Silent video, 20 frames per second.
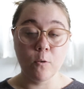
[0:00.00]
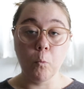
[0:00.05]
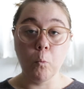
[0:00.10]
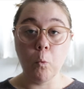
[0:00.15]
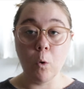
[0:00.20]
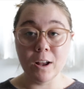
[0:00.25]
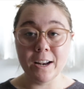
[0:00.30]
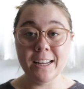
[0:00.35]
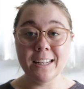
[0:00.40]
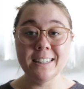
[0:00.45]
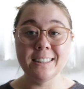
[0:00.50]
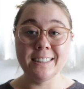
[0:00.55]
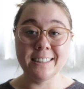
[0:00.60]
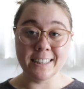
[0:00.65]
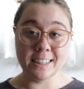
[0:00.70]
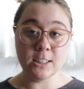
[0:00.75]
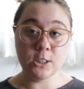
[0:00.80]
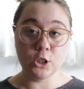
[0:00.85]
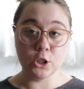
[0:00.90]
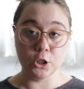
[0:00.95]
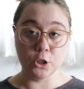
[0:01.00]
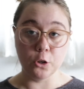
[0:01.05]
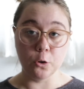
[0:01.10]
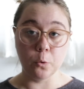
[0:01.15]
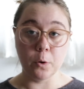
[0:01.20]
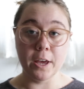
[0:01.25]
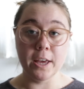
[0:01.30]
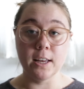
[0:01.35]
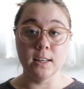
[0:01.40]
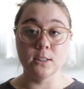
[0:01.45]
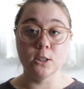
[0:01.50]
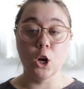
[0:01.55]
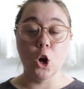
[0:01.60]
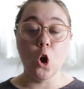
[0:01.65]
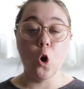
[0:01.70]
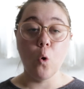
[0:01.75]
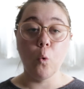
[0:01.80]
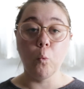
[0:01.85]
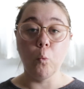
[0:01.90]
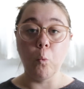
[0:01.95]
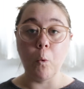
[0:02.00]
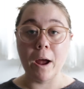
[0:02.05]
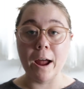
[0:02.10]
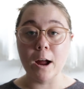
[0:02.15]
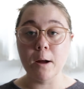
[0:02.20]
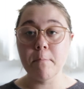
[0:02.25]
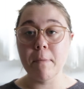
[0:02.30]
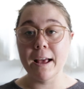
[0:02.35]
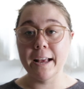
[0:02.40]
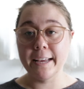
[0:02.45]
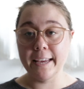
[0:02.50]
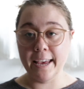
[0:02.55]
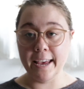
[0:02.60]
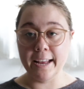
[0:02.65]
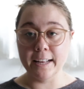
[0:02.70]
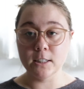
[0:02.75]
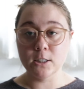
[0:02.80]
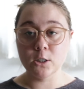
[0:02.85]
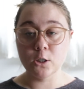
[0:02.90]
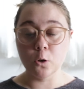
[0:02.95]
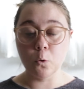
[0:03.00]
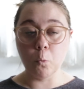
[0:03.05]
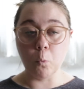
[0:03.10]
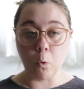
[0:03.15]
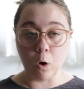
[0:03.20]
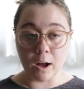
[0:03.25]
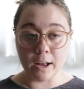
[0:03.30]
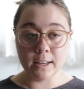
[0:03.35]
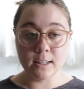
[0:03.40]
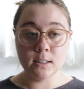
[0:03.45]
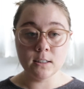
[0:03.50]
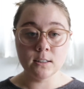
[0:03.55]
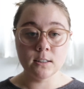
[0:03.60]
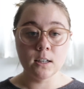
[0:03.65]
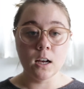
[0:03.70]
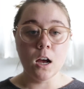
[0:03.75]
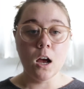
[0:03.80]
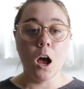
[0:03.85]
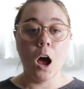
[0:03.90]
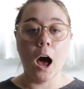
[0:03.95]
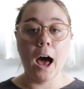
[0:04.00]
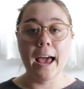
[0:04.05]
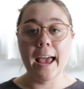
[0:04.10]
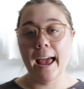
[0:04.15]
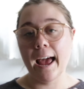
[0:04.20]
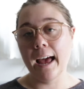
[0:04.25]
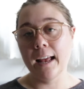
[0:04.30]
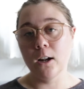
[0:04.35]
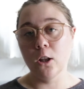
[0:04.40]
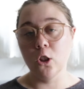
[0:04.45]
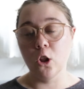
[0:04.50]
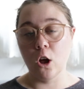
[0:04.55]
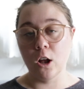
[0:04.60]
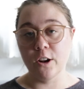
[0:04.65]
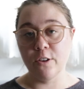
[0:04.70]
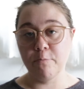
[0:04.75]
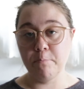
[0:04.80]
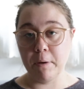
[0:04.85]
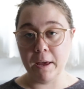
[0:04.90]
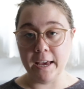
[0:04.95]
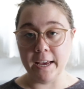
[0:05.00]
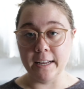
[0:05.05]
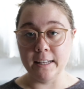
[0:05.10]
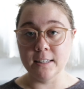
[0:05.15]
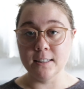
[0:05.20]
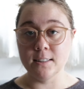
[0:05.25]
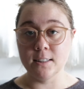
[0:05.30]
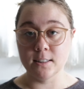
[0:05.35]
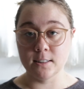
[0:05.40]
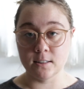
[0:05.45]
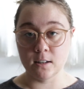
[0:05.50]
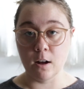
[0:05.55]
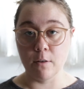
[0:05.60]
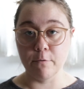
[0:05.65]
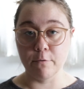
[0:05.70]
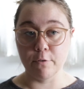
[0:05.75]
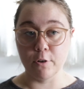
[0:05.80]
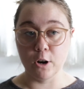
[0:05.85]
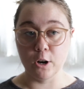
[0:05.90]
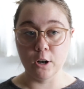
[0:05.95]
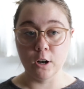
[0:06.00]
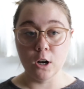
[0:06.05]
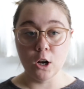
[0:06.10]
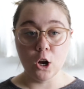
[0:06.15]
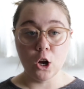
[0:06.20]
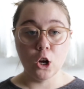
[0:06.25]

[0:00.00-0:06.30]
What it did do is where my cancer was, I had a lot of pain and discomfort.